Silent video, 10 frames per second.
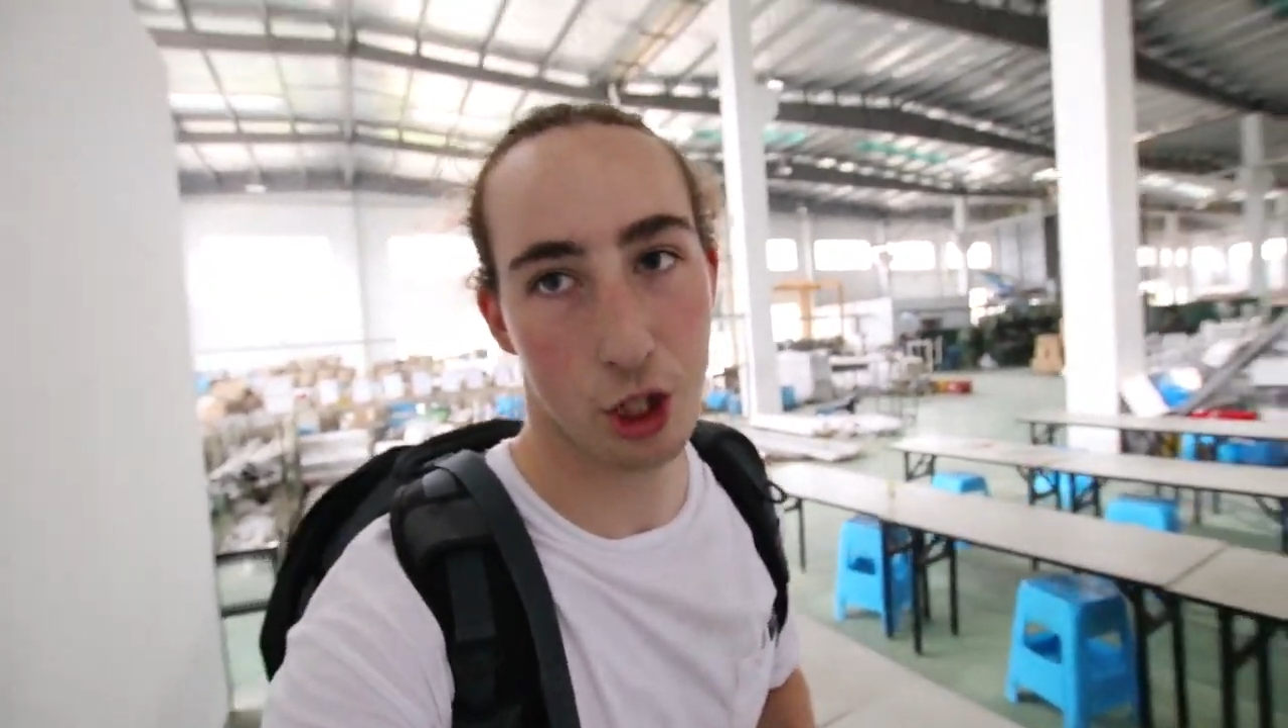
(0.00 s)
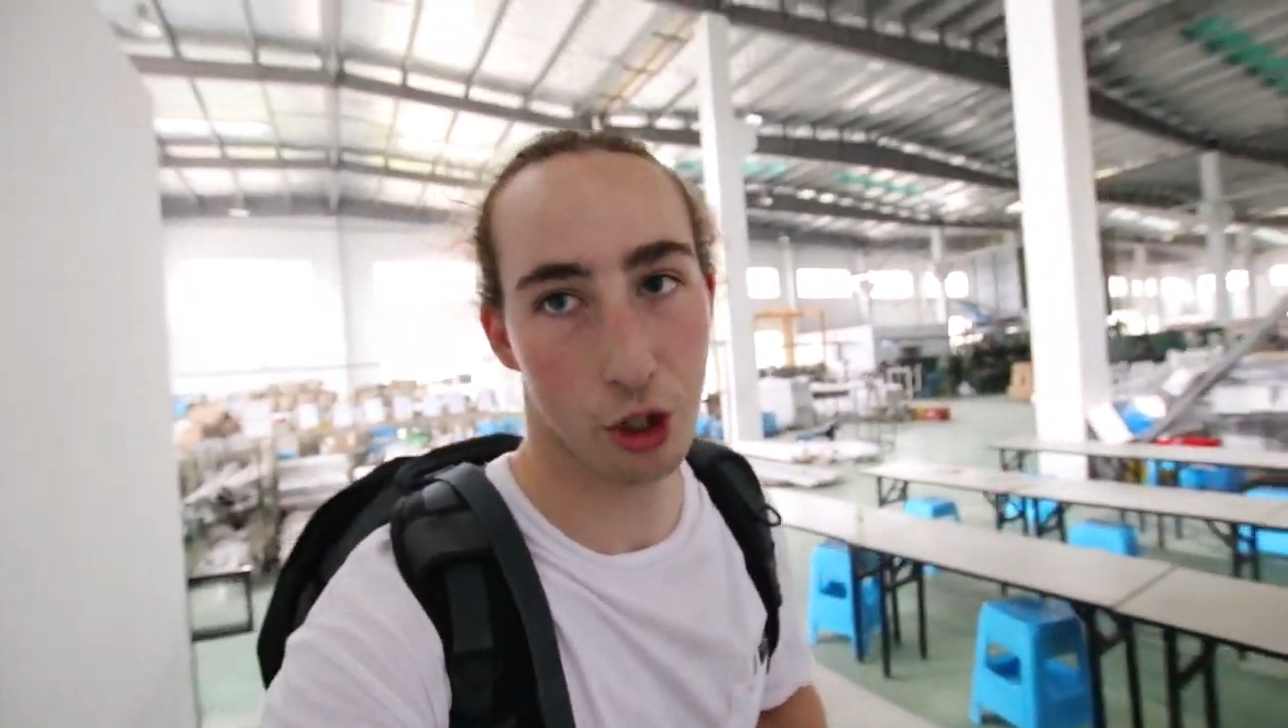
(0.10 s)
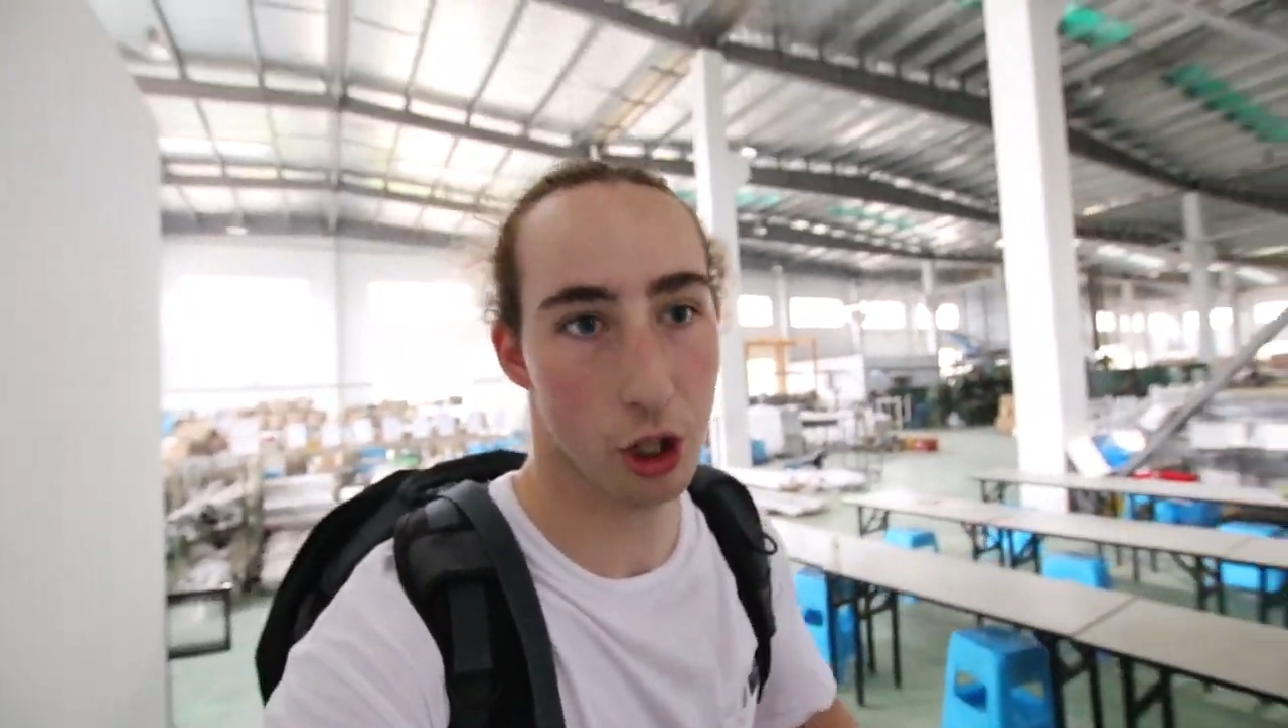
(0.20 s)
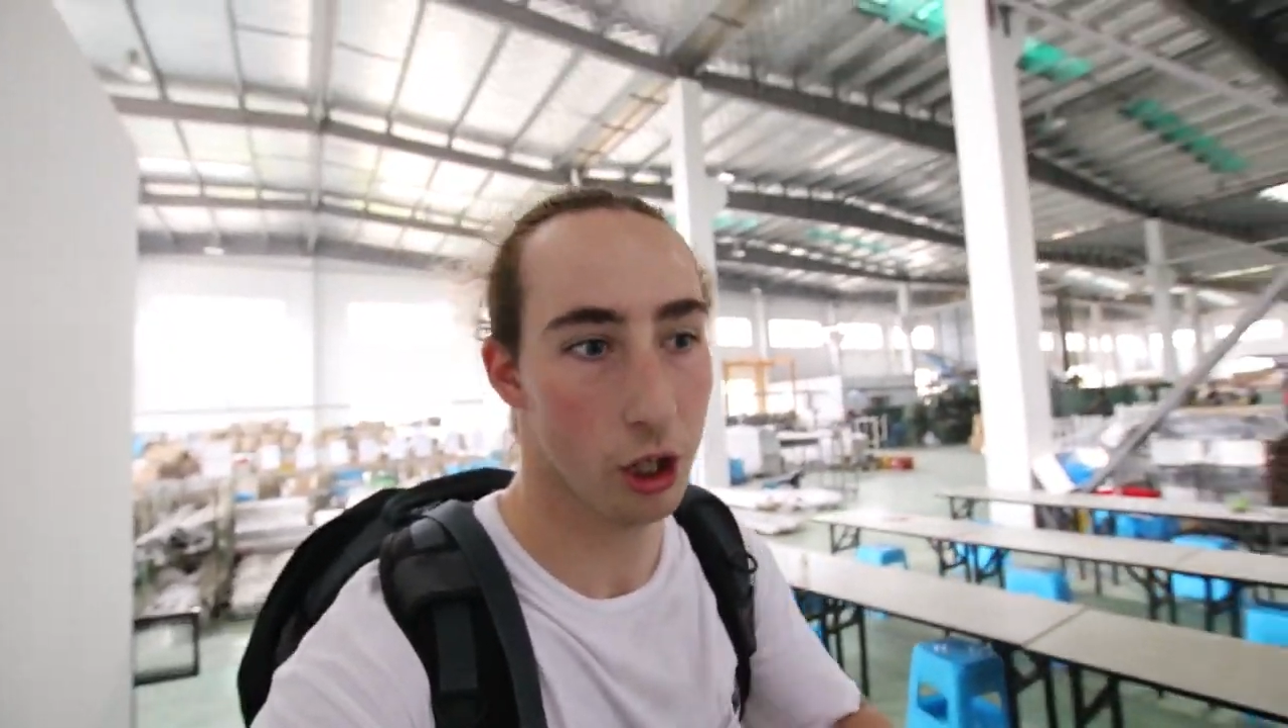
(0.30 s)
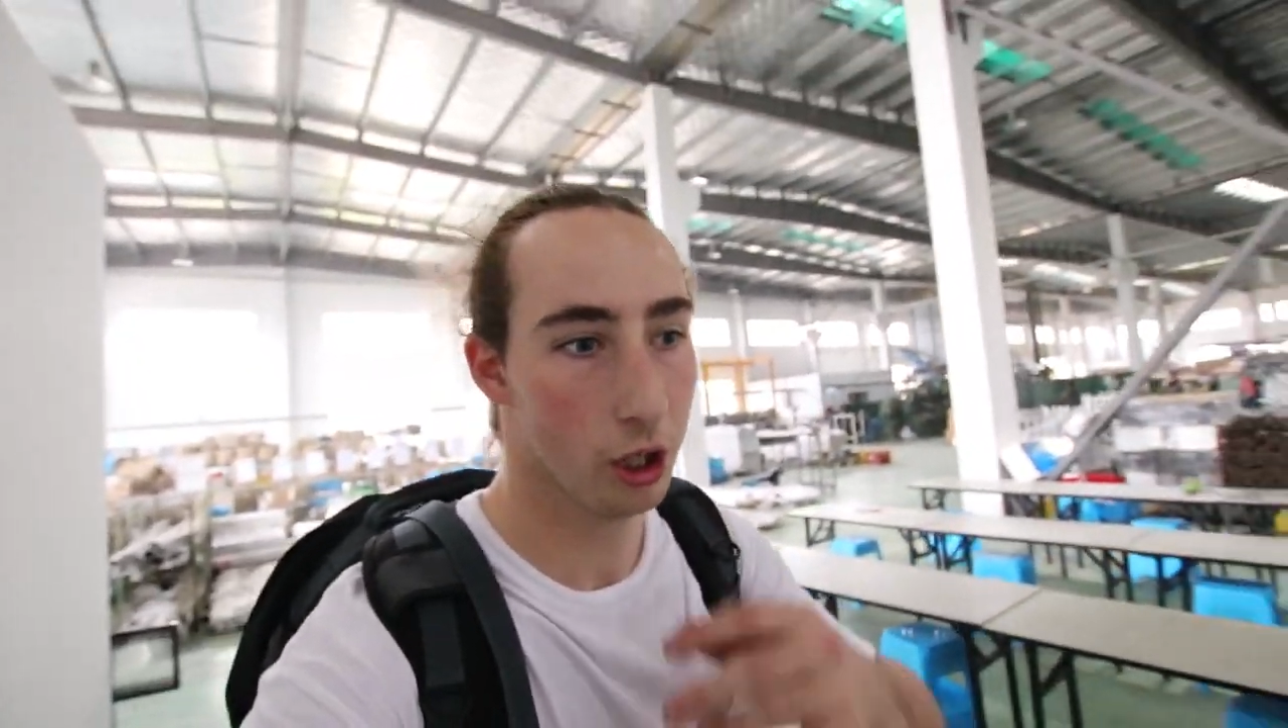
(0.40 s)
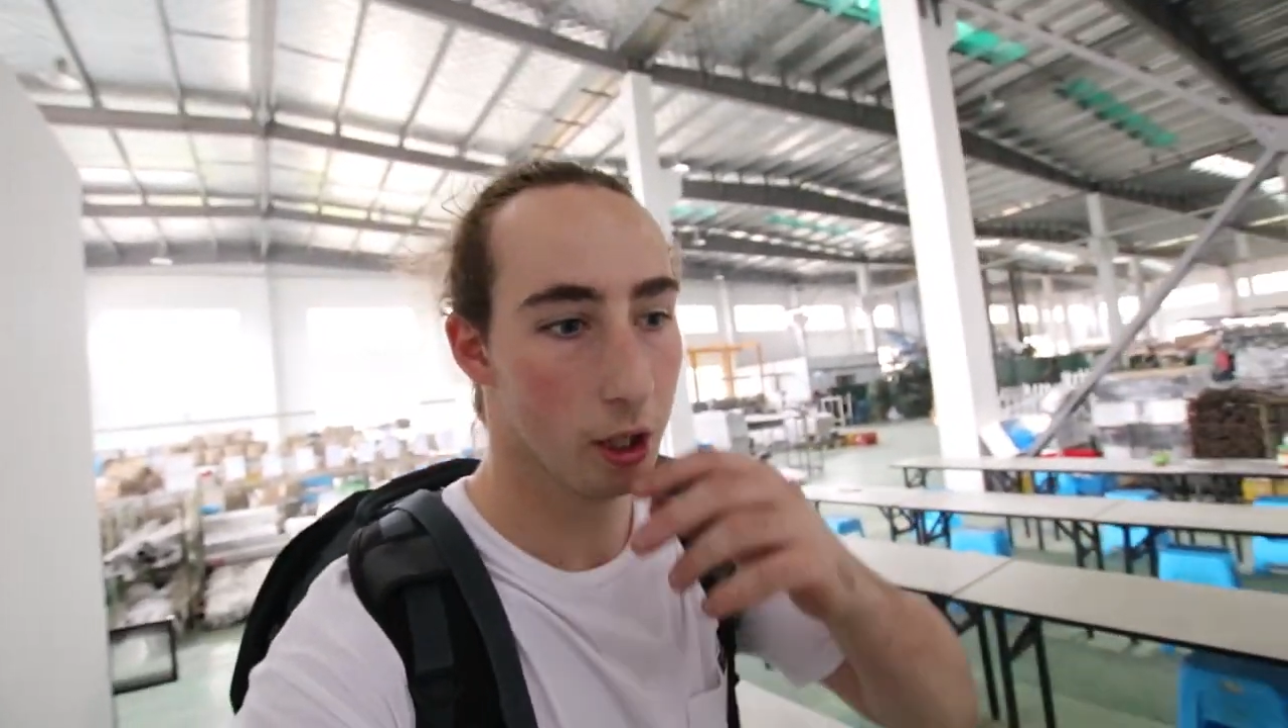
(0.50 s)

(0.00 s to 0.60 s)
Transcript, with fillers: sure.